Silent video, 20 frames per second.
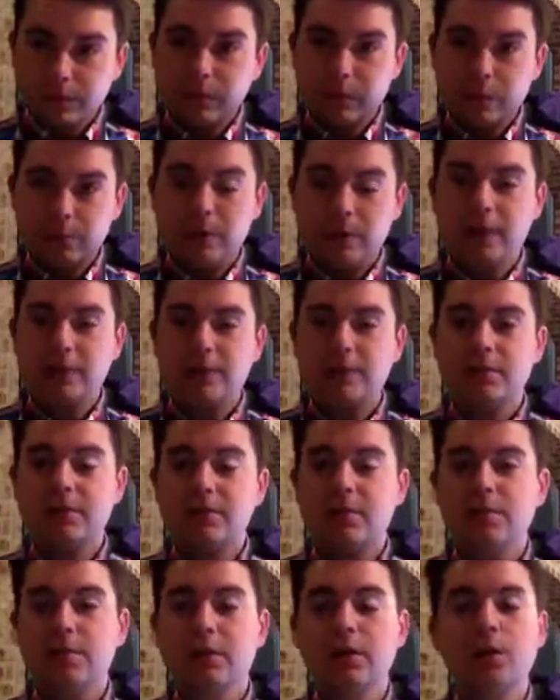the price on
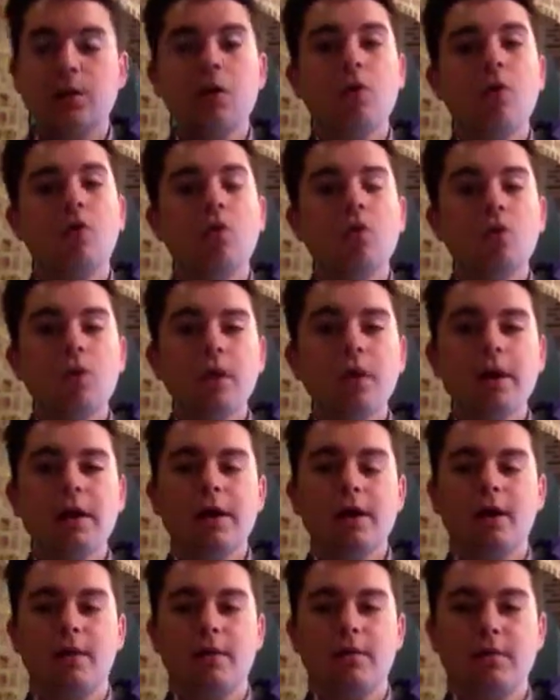them can go way
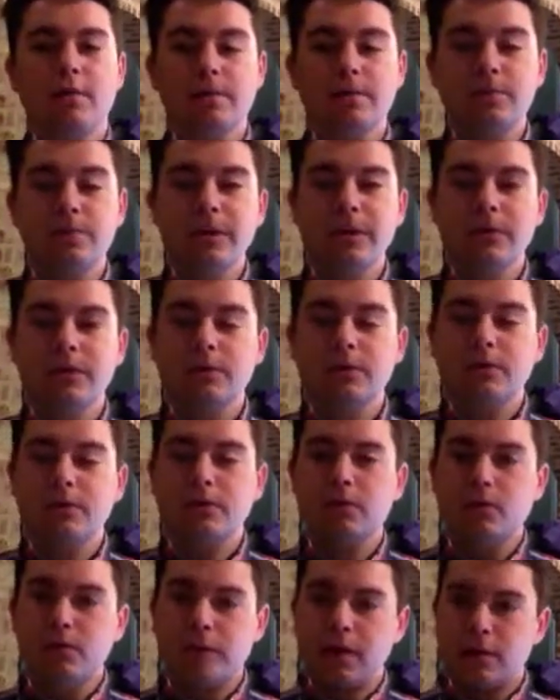up, especially
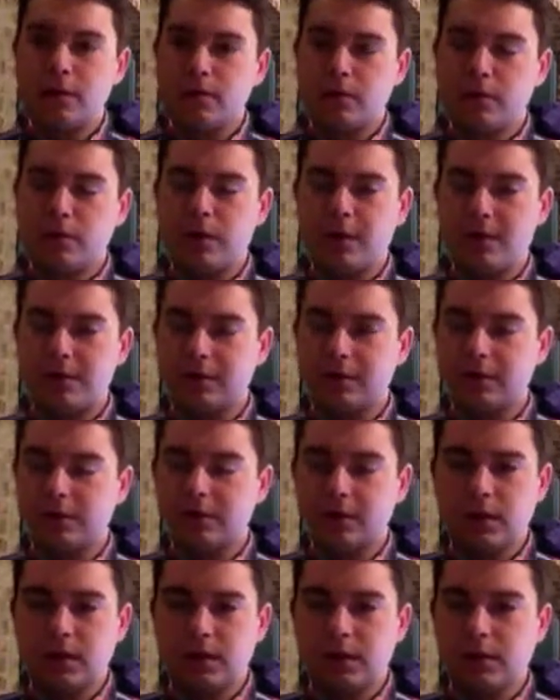for rare pressings
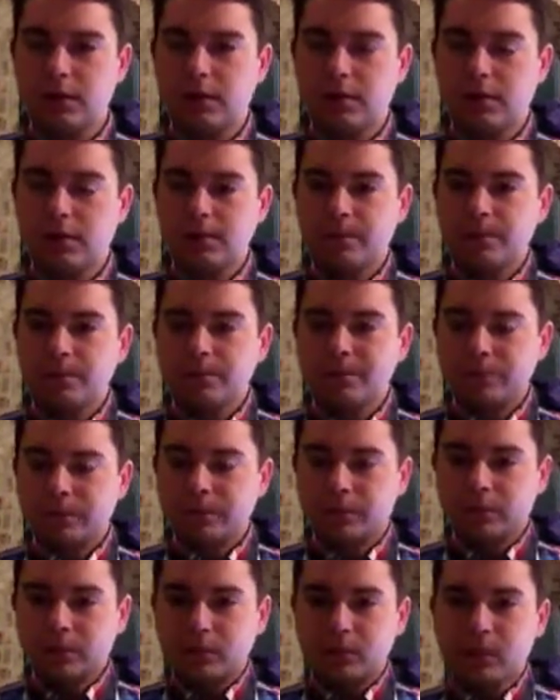like
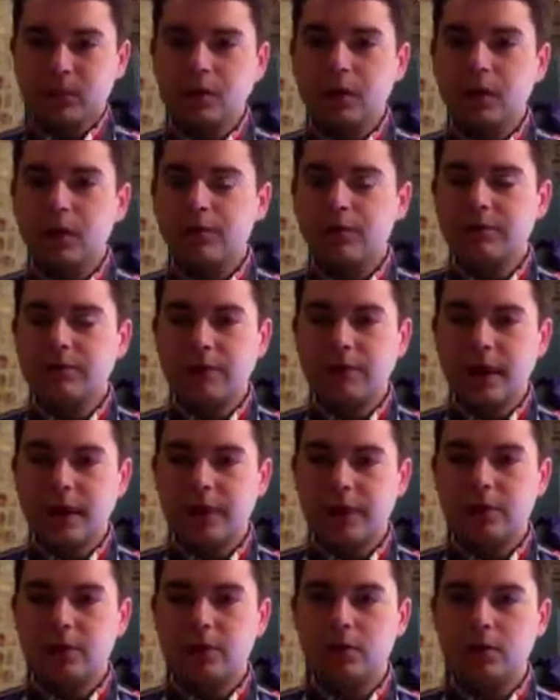of
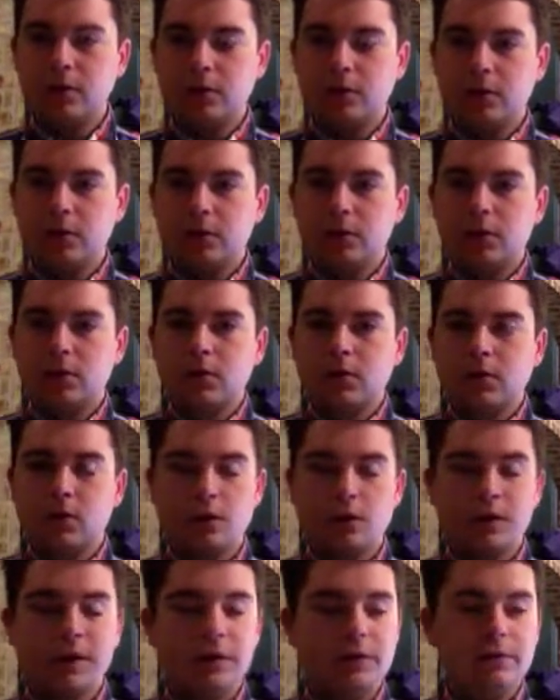vinyl
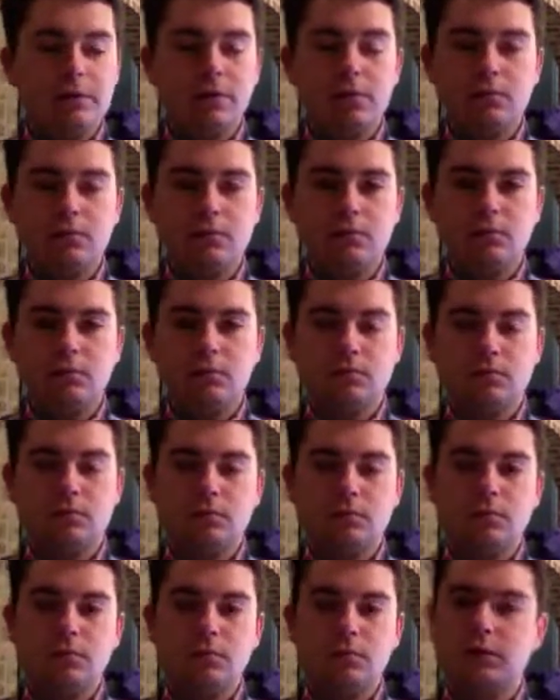or even
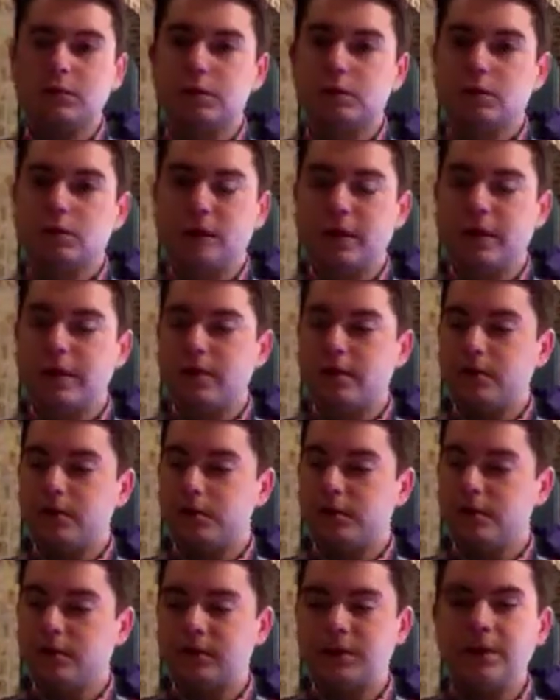just rare
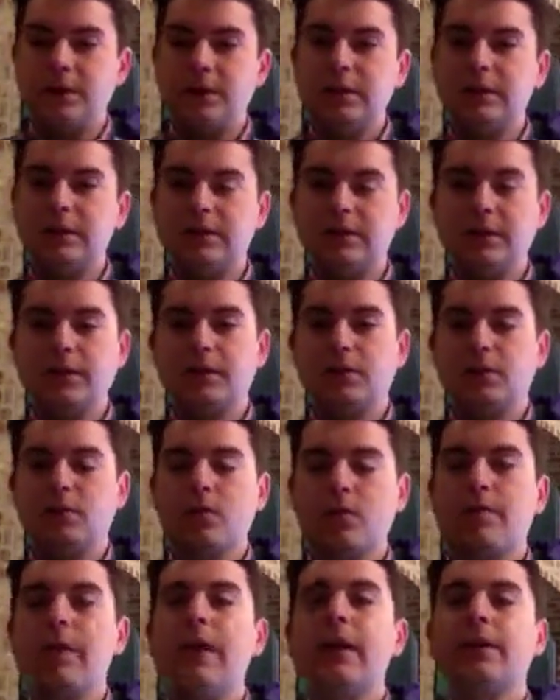CDs that there
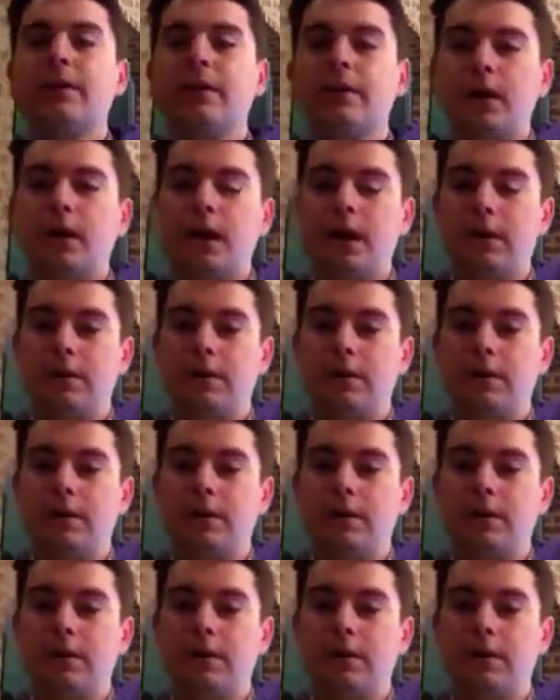weren't made a lot